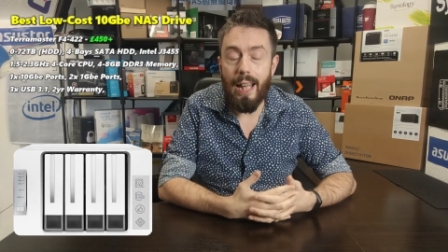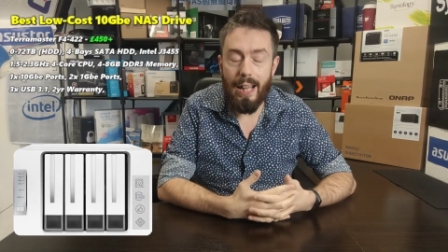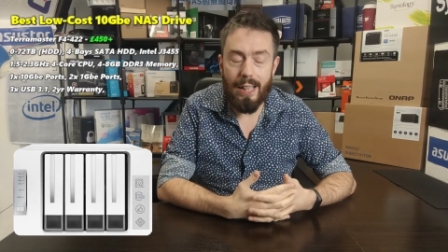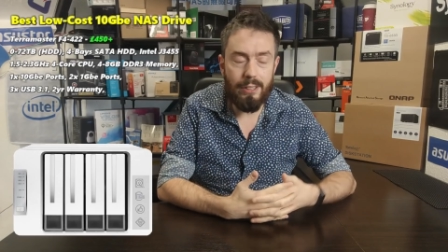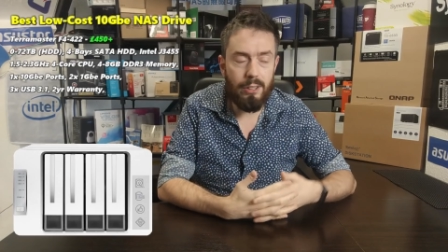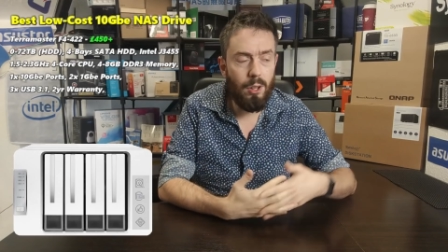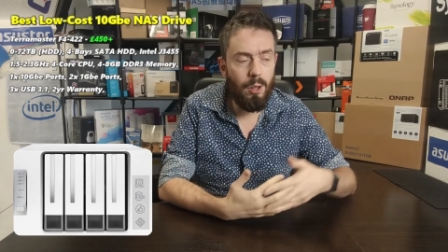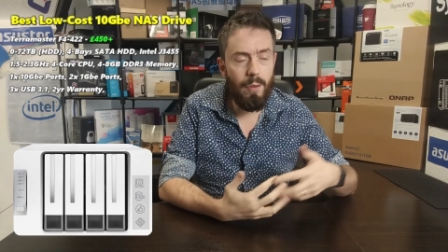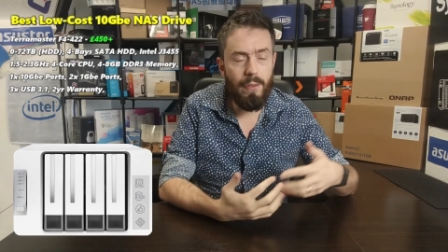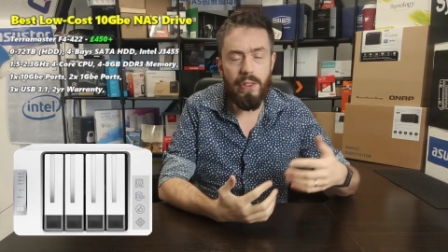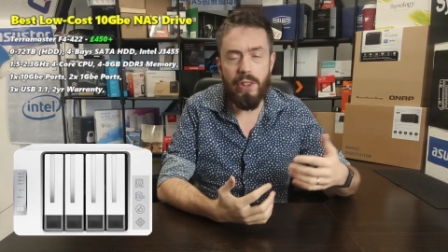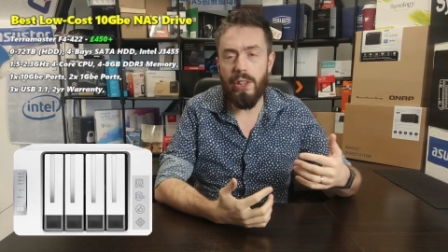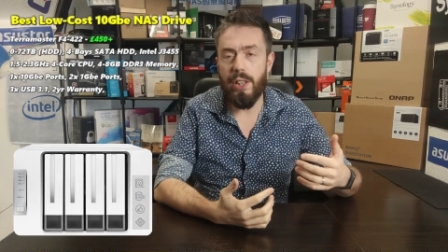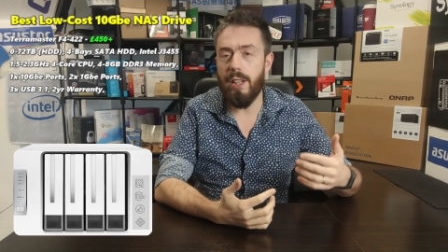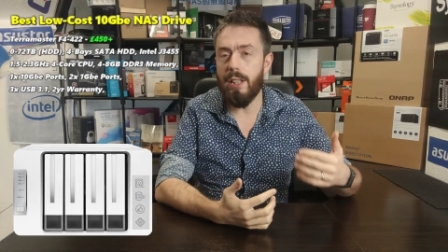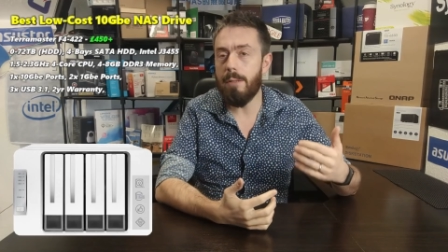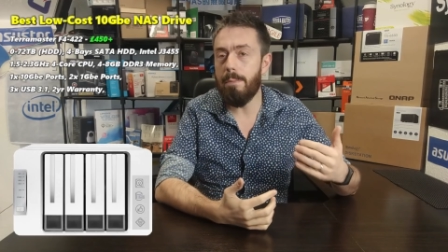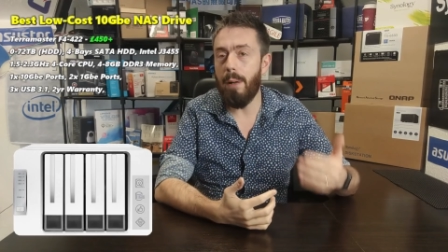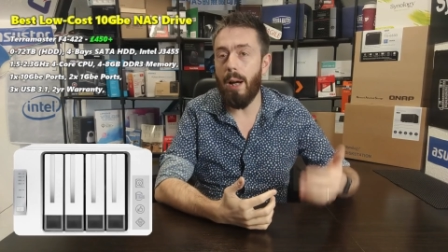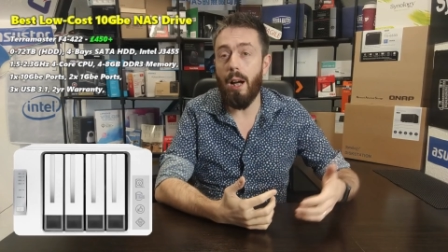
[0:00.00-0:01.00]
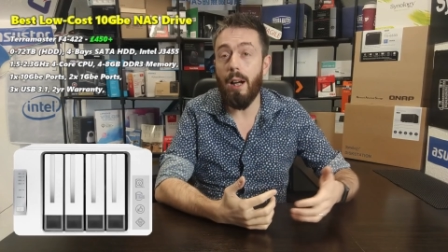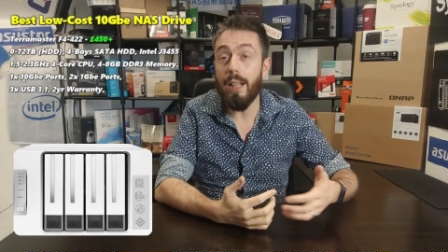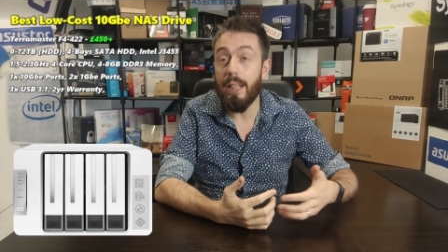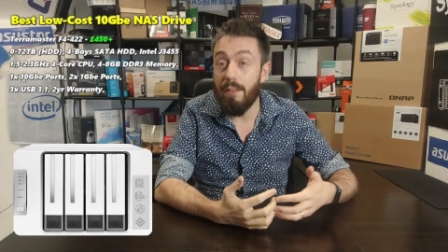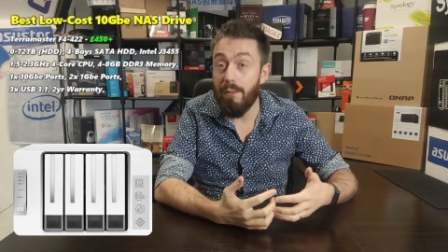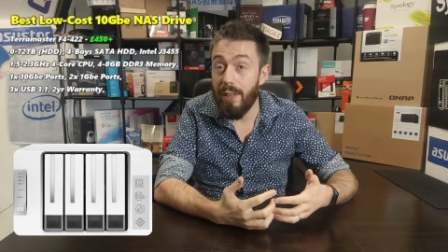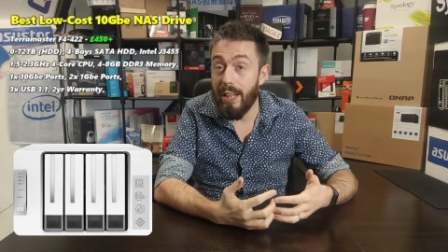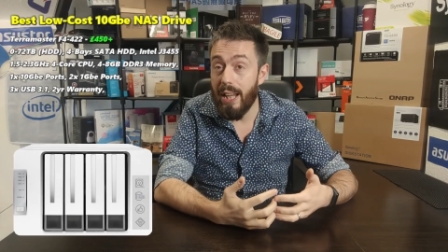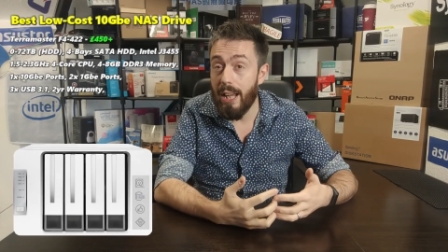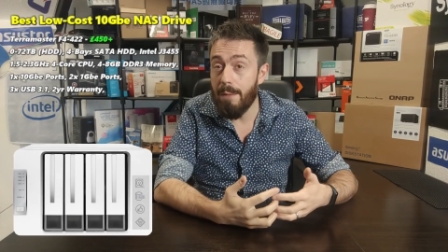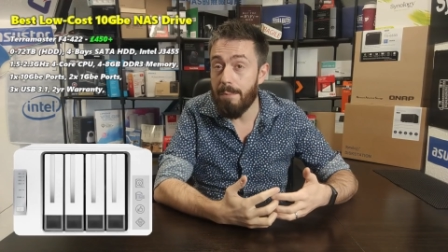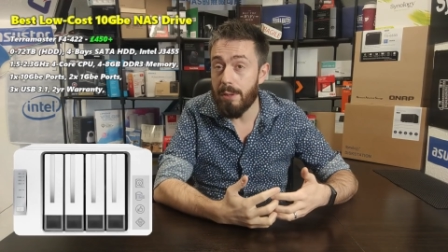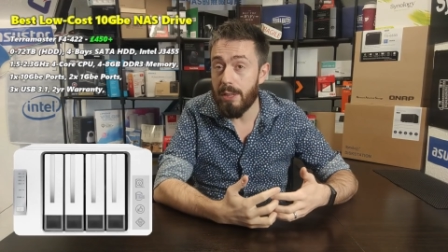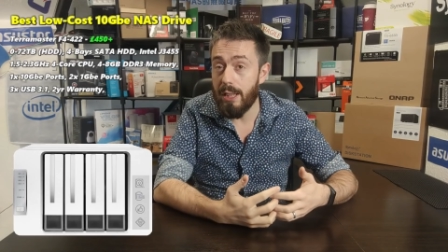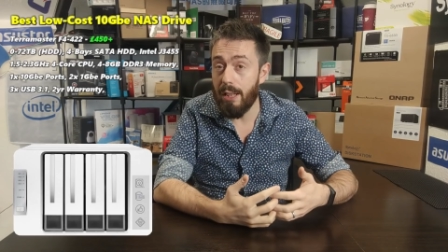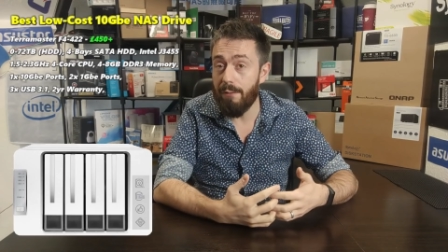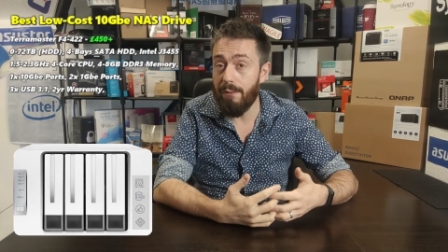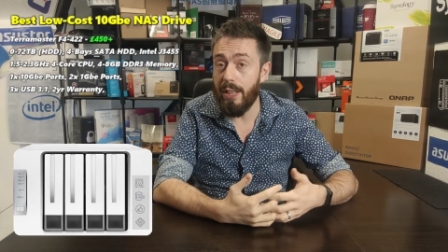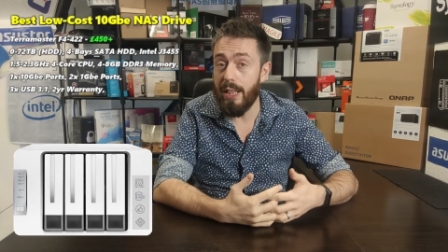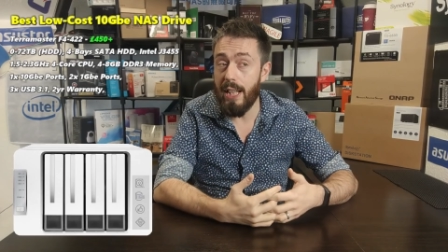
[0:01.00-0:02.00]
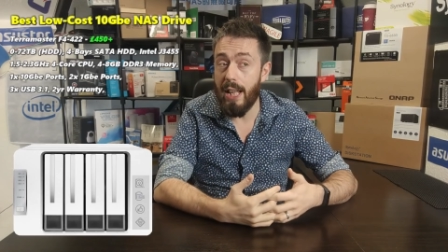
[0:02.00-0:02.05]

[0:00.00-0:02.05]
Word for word: It has a lot of third-party V M stuff